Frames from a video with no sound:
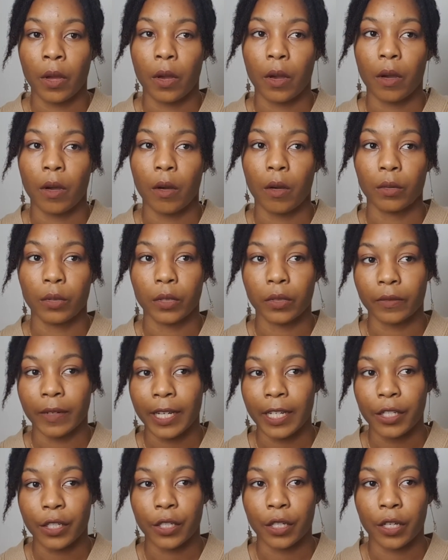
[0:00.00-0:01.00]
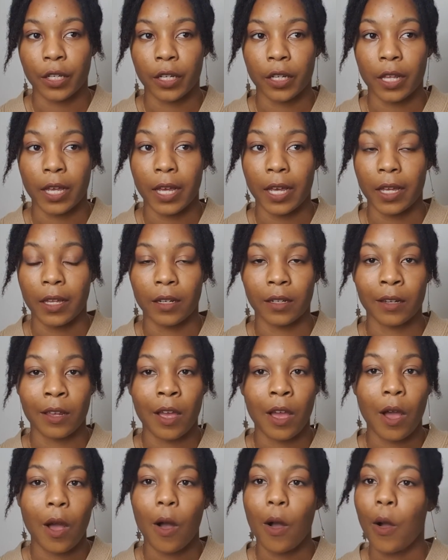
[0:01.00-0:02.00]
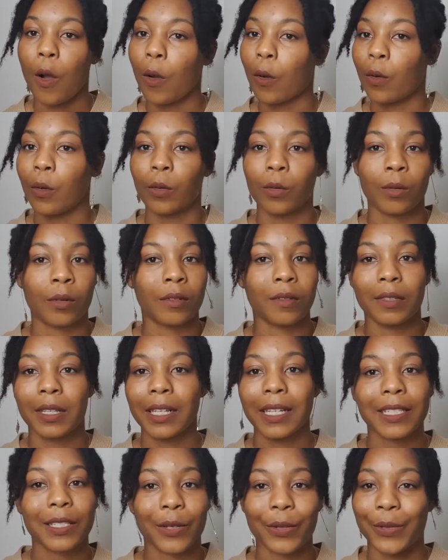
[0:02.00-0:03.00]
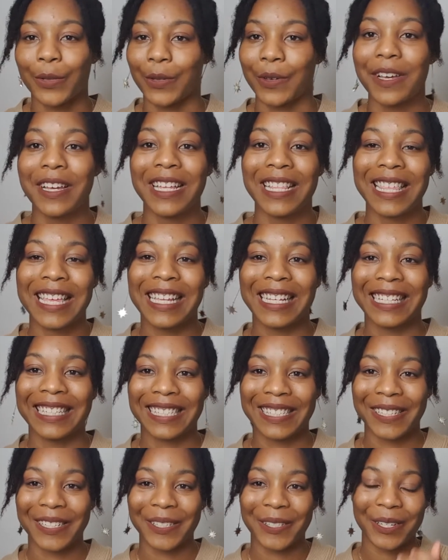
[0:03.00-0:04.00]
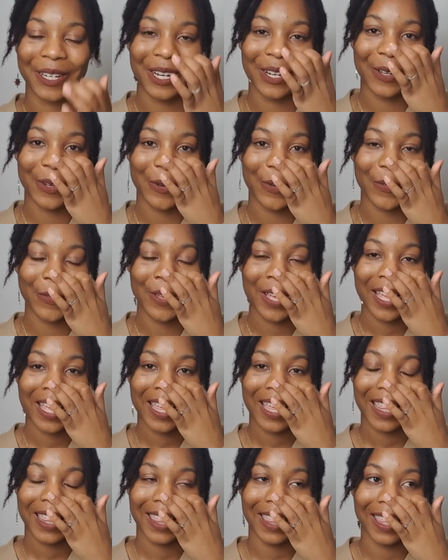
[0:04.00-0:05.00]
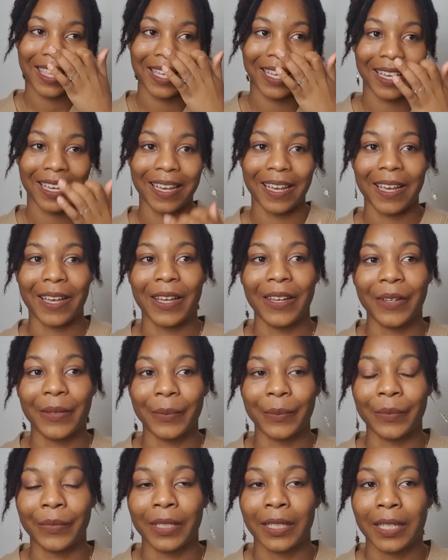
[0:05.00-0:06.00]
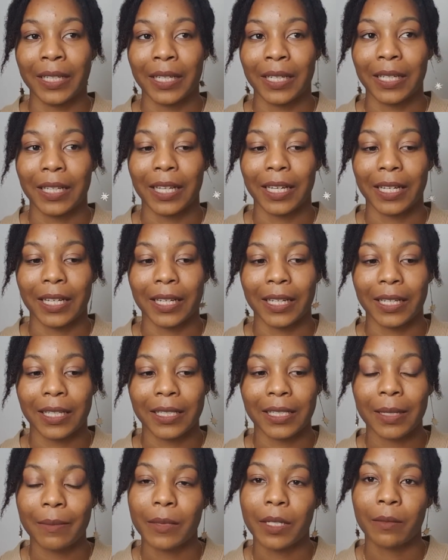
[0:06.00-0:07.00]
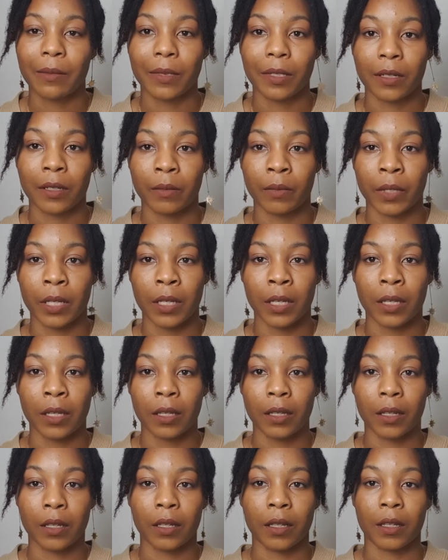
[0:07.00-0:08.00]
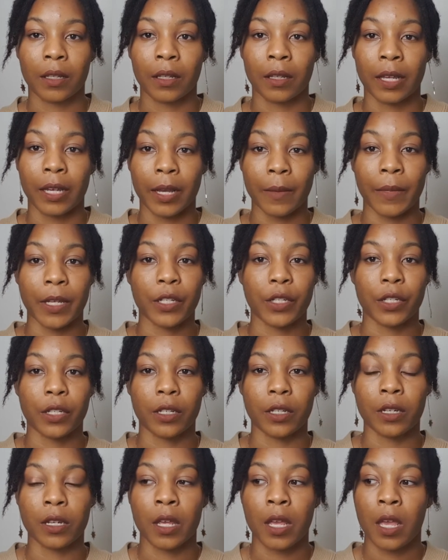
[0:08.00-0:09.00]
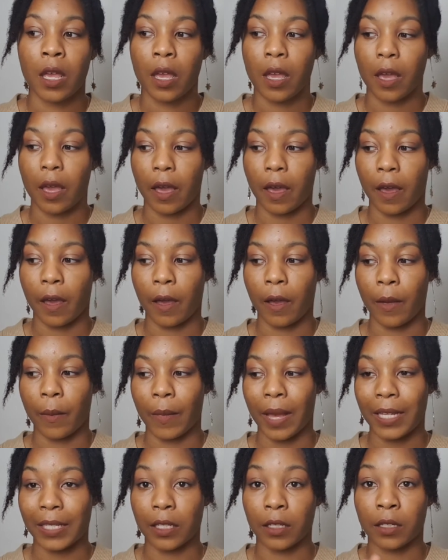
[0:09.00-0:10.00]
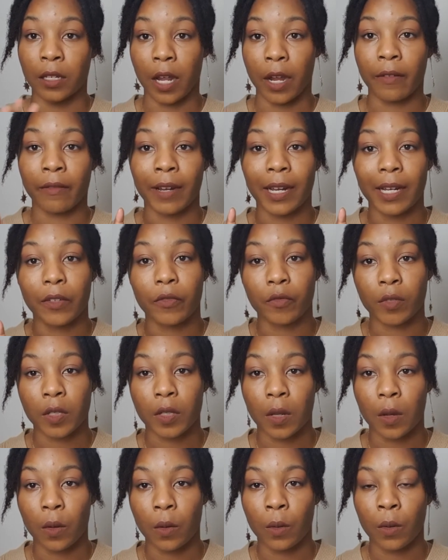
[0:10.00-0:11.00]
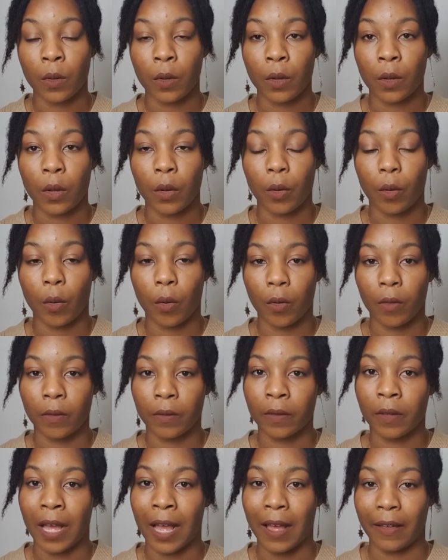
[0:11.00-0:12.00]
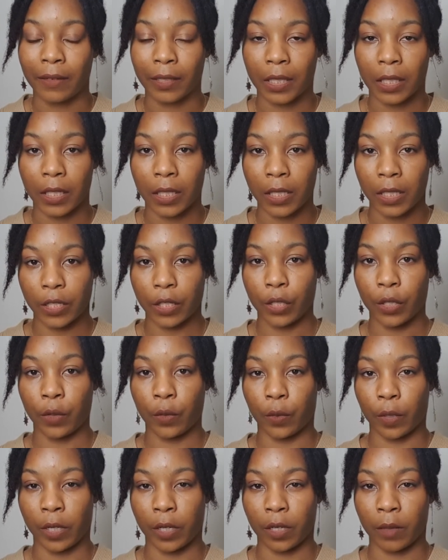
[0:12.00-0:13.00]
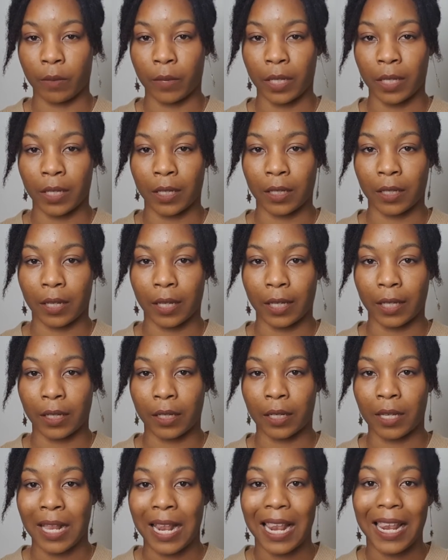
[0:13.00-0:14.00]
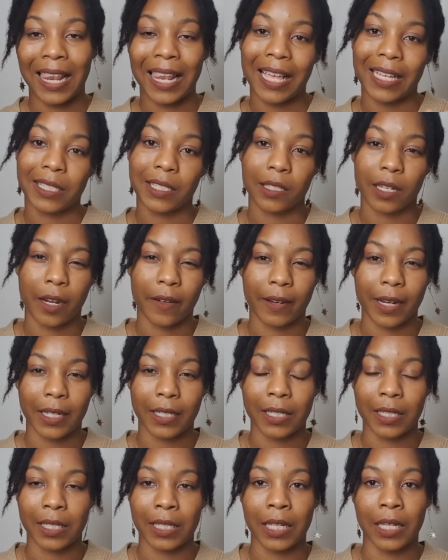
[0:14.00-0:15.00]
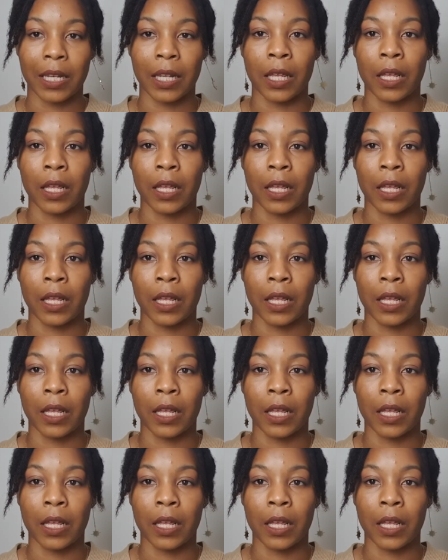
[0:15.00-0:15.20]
ulceration, and the list goes on. The list goes on. A lot of the like symptoms could be, like I mentioned, as a direct result of having the condition, or it could be a less direct, as in